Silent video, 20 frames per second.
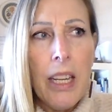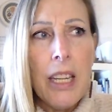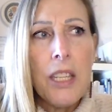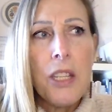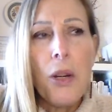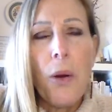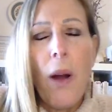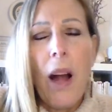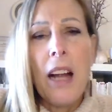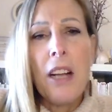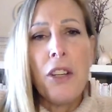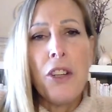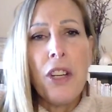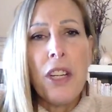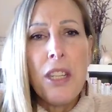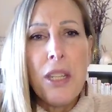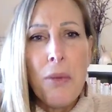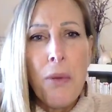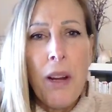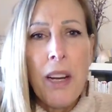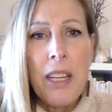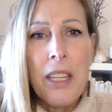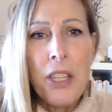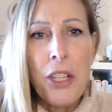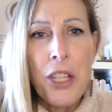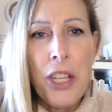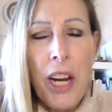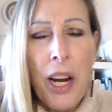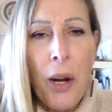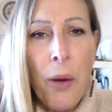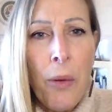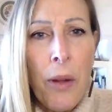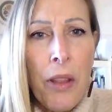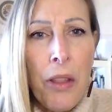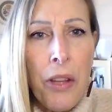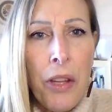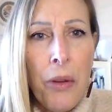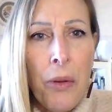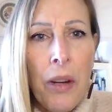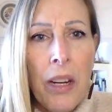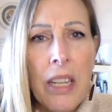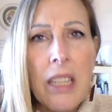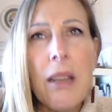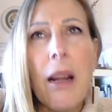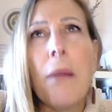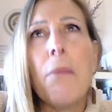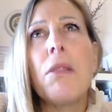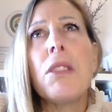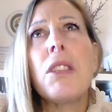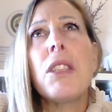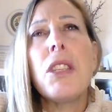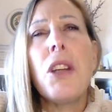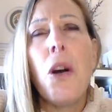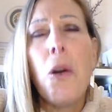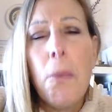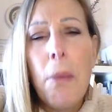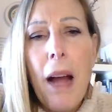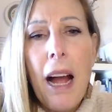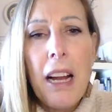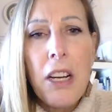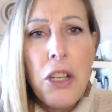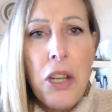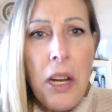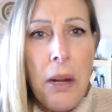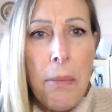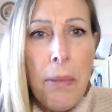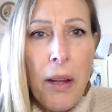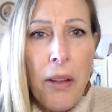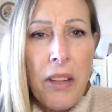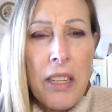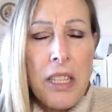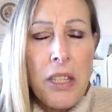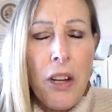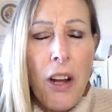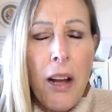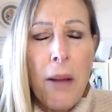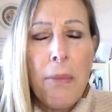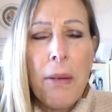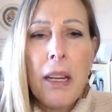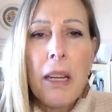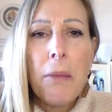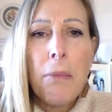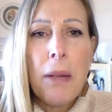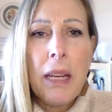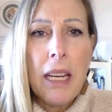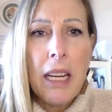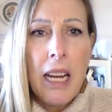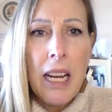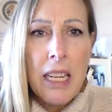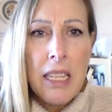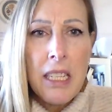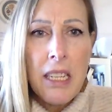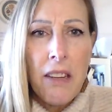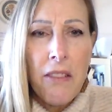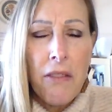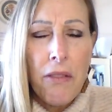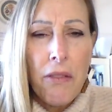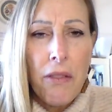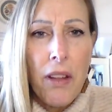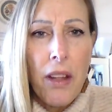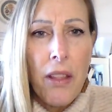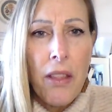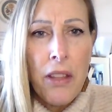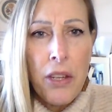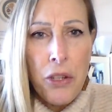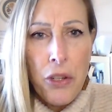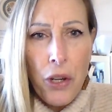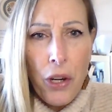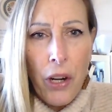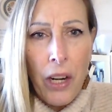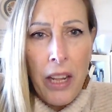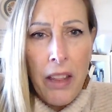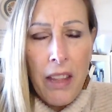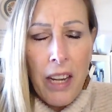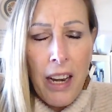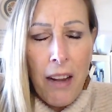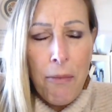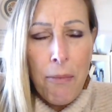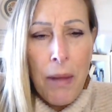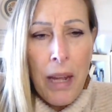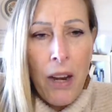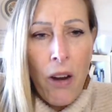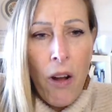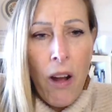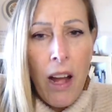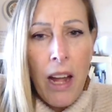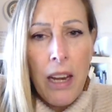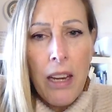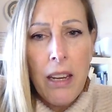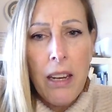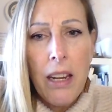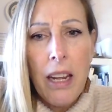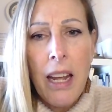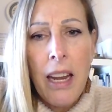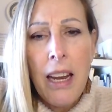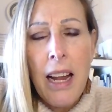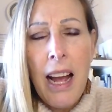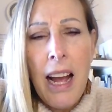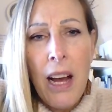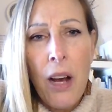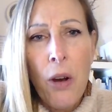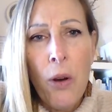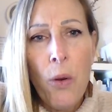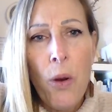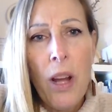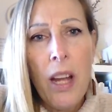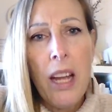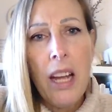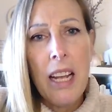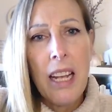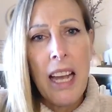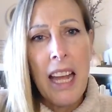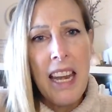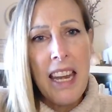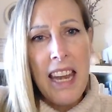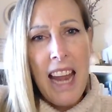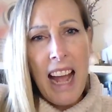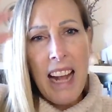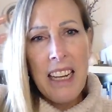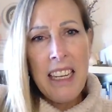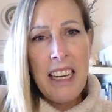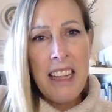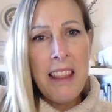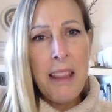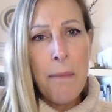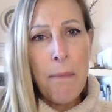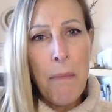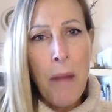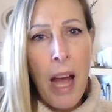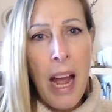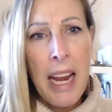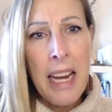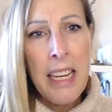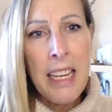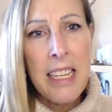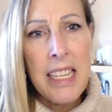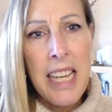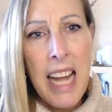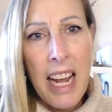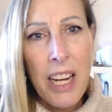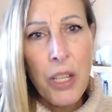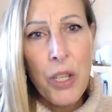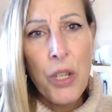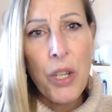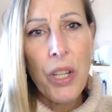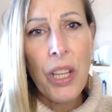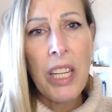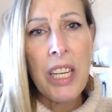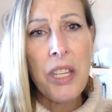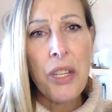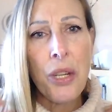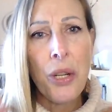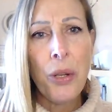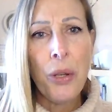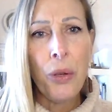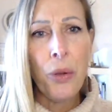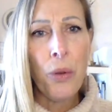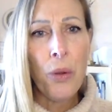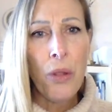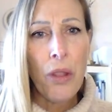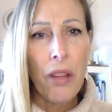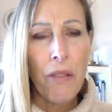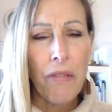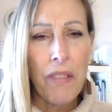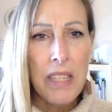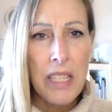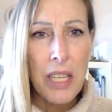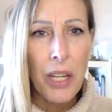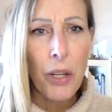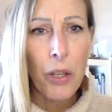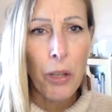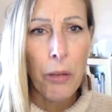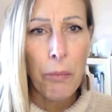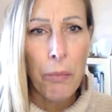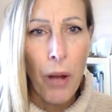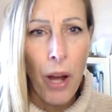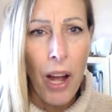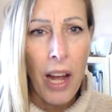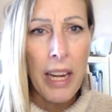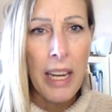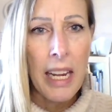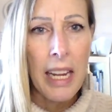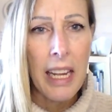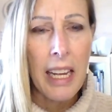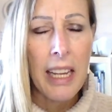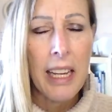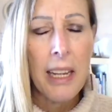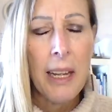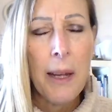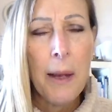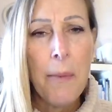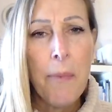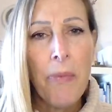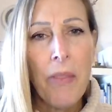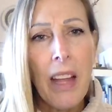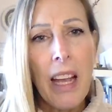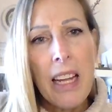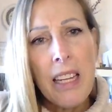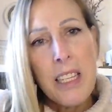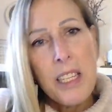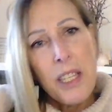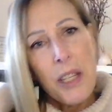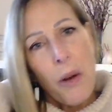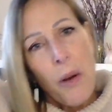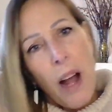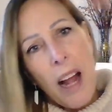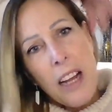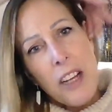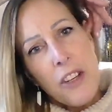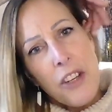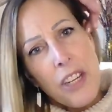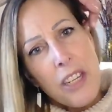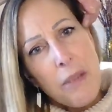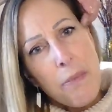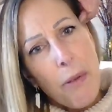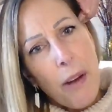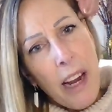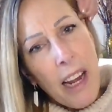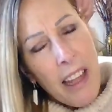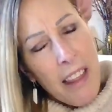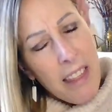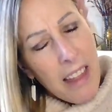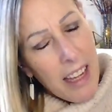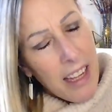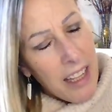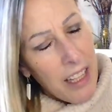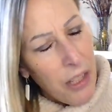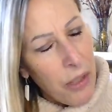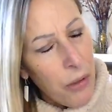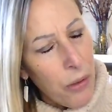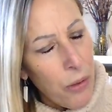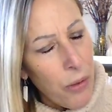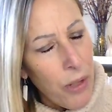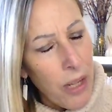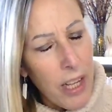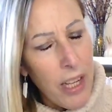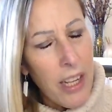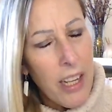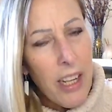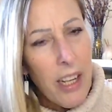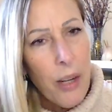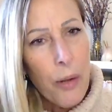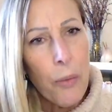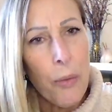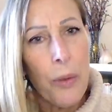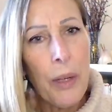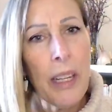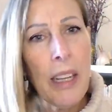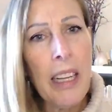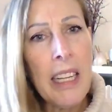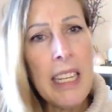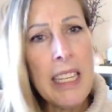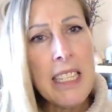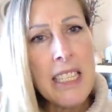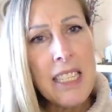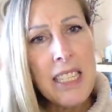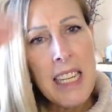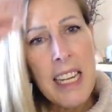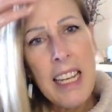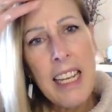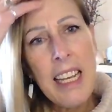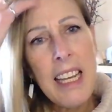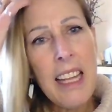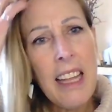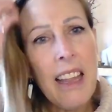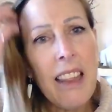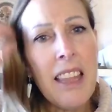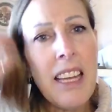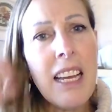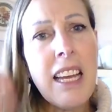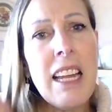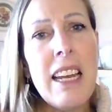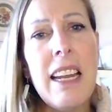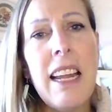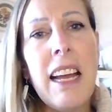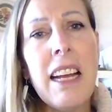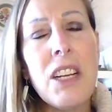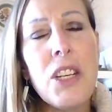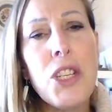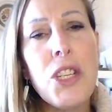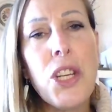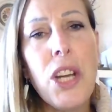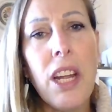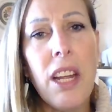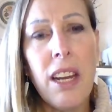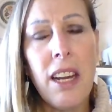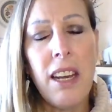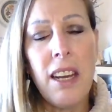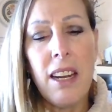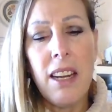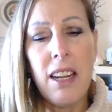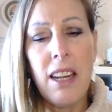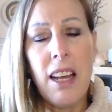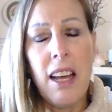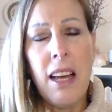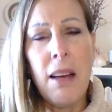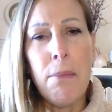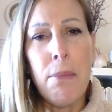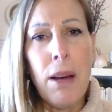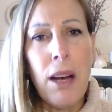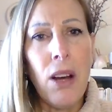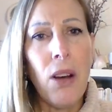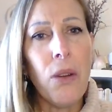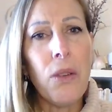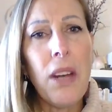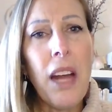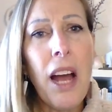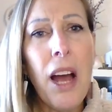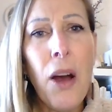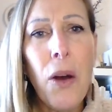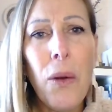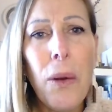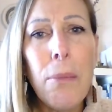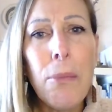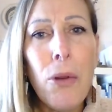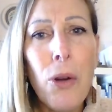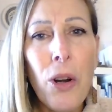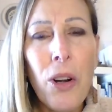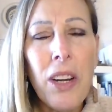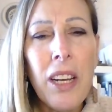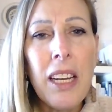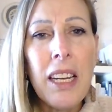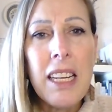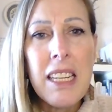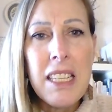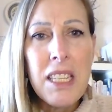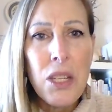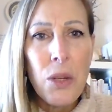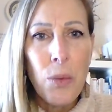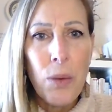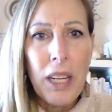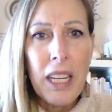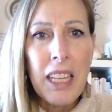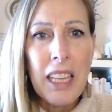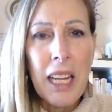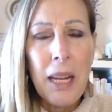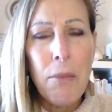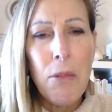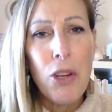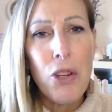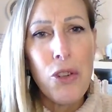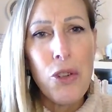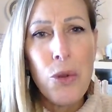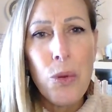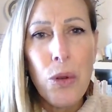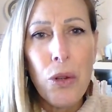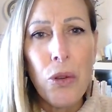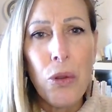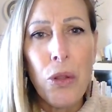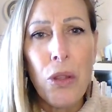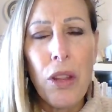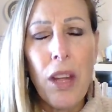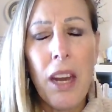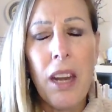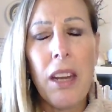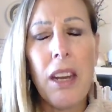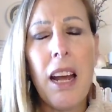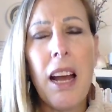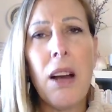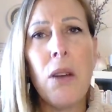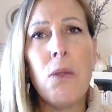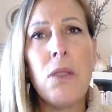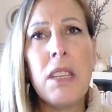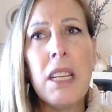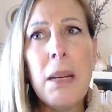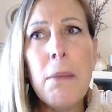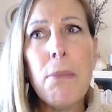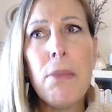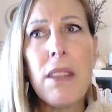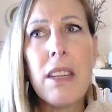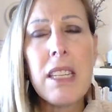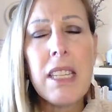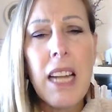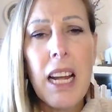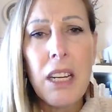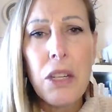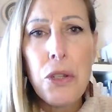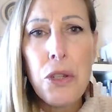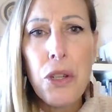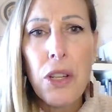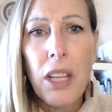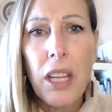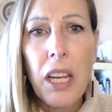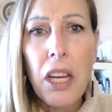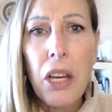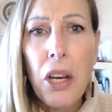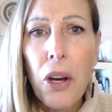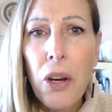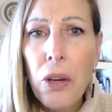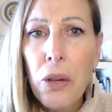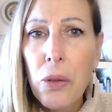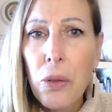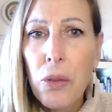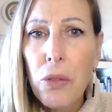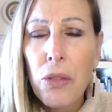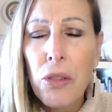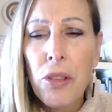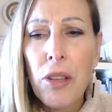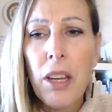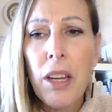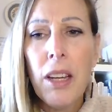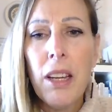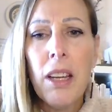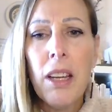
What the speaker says: So I just want to share with you, and I'm so passionate about this topic because of the journey that I've been on and how connected the mind is actually to the physical body. And so I just pray that you really see the connection about how important it is to reclaim your truth and how deep this actually goes.